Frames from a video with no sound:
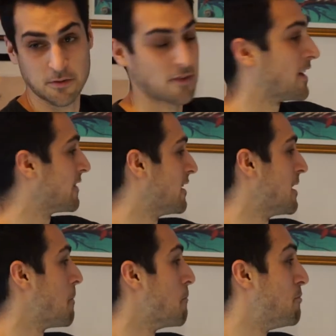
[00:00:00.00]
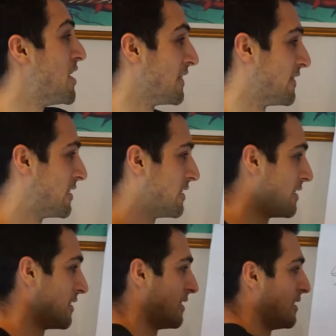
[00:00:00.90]
for that. But,
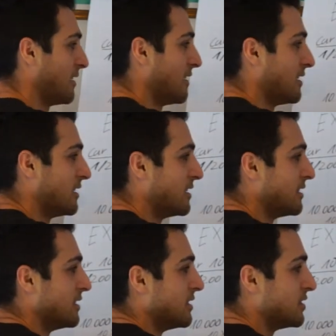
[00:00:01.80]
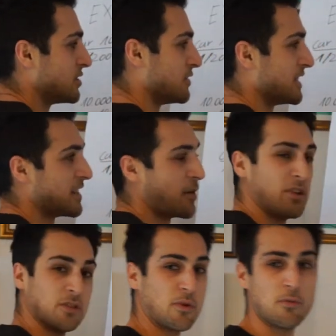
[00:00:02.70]
so they say
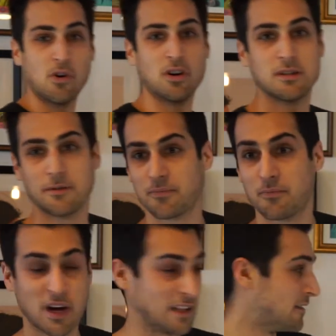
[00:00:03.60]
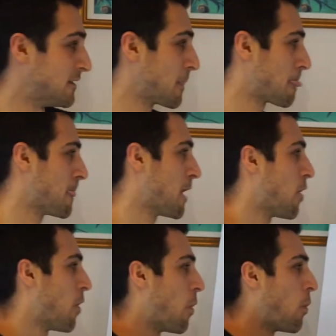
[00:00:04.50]
risk reward, but
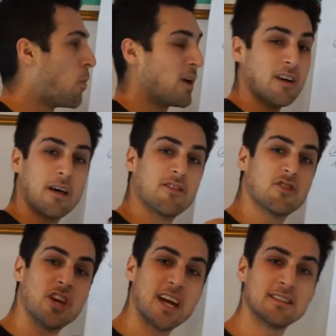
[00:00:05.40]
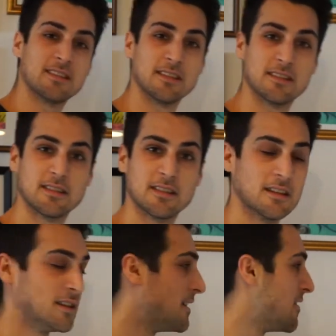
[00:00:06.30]
what are the chances
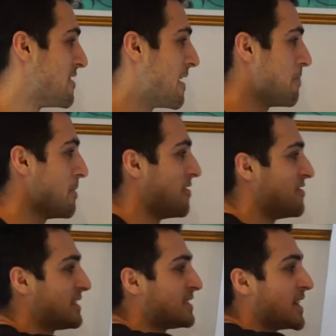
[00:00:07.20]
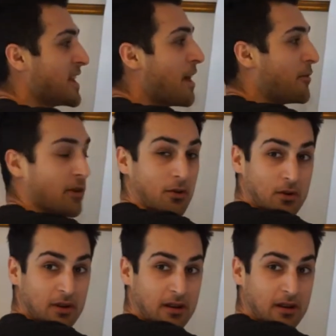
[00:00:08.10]
that this scenario,